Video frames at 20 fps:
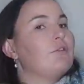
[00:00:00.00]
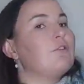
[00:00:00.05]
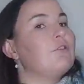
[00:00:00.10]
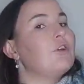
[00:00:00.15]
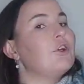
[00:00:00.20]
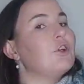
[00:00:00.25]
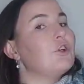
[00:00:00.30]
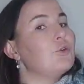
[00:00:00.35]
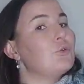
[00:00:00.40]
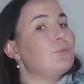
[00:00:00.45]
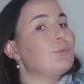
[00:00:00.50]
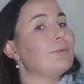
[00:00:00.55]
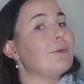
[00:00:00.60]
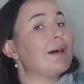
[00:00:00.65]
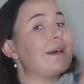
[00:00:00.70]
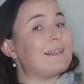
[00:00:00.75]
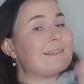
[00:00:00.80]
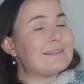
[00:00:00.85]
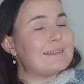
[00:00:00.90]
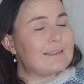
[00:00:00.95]
few
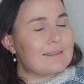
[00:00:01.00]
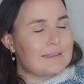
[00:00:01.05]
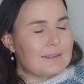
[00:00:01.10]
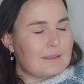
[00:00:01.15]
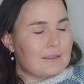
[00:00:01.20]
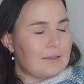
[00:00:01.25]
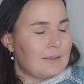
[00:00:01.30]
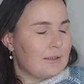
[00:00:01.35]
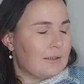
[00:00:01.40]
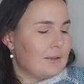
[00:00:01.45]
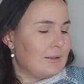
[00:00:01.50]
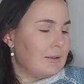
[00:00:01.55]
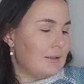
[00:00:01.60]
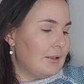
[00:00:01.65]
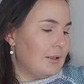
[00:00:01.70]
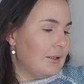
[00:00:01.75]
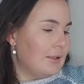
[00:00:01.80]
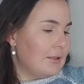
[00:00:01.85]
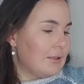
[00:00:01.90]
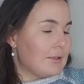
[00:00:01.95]
months,
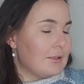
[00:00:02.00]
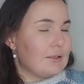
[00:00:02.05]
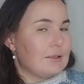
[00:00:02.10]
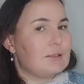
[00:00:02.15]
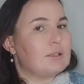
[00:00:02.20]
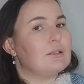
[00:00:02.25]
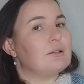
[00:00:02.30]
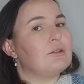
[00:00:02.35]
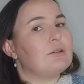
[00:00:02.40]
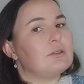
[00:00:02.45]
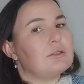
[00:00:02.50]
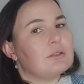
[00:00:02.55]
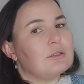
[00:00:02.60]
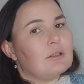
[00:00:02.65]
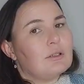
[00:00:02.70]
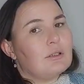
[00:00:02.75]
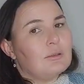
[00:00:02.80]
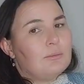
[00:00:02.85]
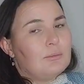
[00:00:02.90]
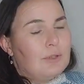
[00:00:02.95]
since the last
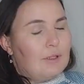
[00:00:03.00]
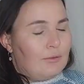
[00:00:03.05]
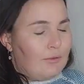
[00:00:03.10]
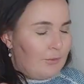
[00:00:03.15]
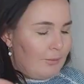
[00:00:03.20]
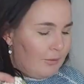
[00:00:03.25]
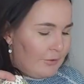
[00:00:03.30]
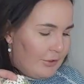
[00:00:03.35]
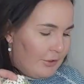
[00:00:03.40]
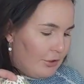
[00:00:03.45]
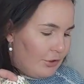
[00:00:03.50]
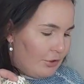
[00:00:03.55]
time everybody